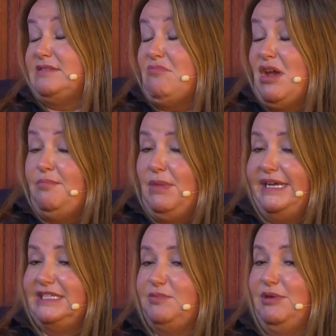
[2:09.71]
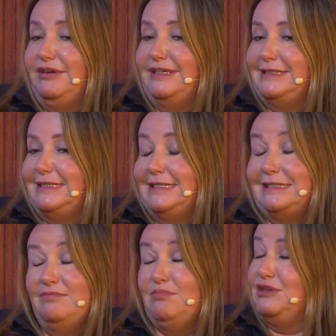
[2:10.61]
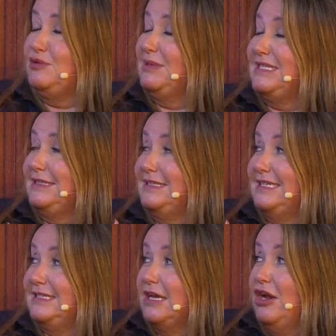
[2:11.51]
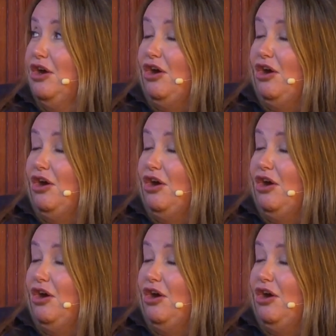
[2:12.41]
And my experience is that most businesses